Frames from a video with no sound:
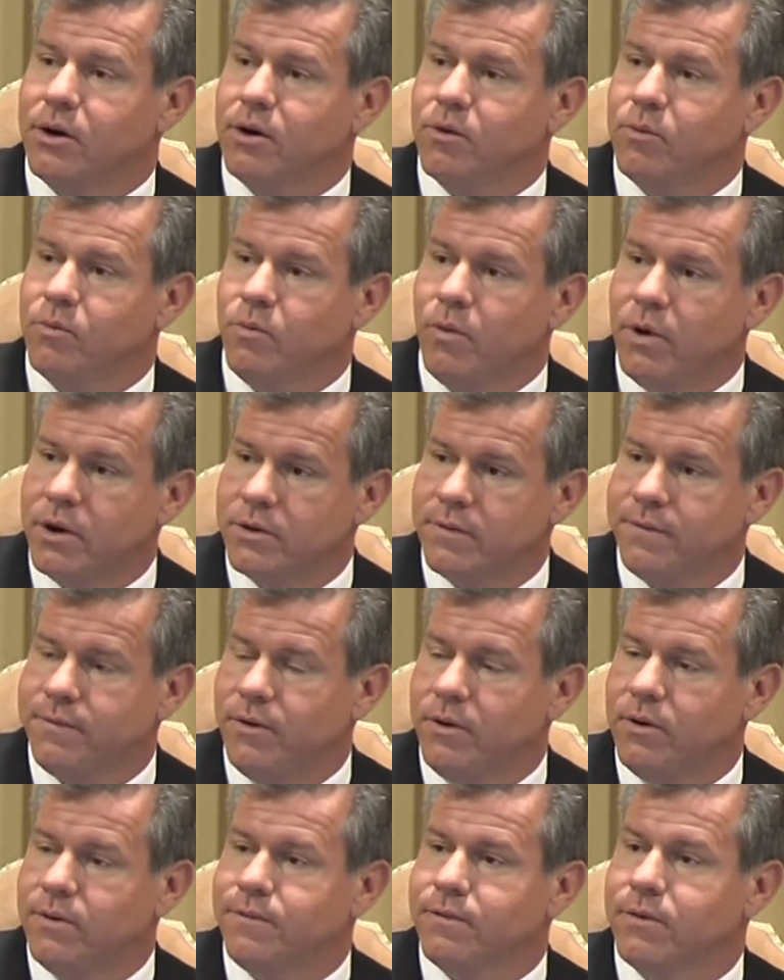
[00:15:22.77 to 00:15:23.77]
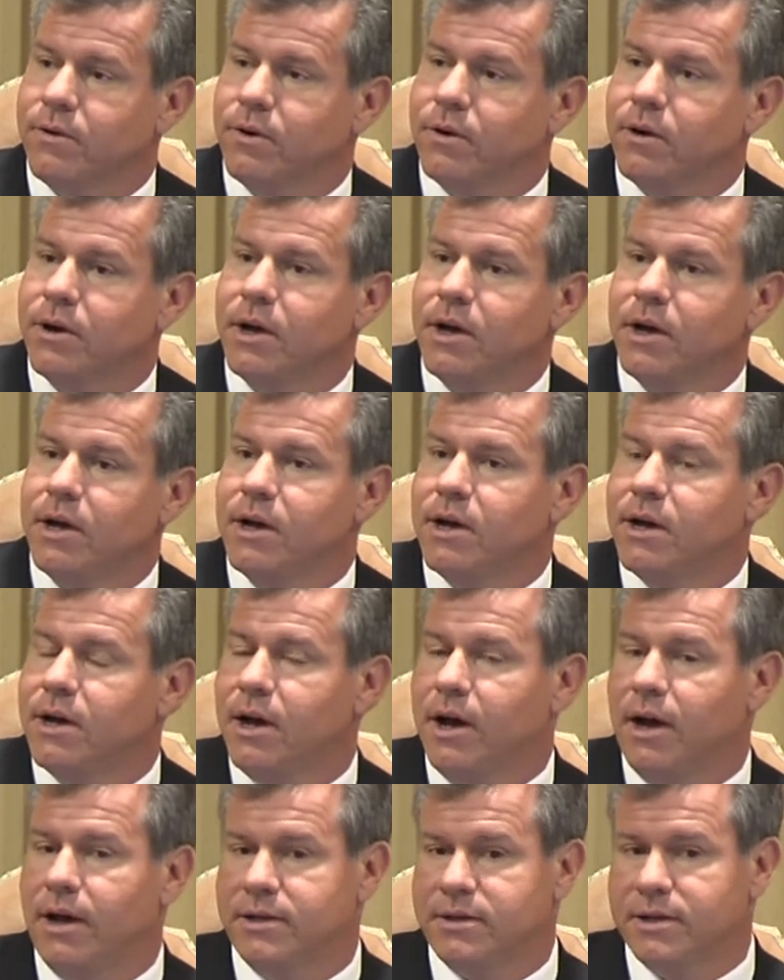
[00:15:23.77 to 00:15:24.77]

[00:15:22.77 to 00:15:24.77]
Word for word: are wonderful for uh,